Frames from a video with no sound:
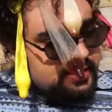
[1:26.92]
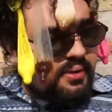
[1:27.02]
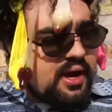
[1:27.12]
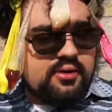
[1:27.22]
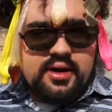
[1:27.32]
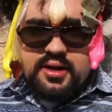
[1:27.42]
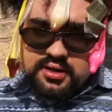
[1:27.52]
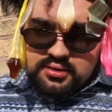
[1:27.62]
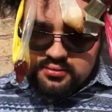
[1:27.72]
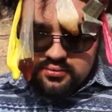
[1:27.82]
spot right
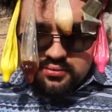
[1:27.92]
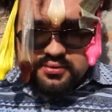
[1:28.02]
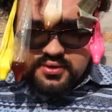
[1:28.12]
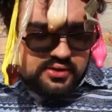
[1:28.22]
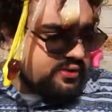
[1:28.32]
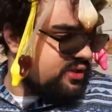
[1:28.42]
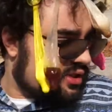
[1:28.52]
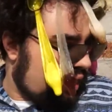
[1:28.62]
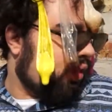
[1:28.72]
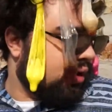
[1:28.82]
here. So here's the
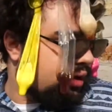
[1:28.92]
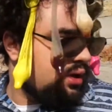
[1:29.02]
store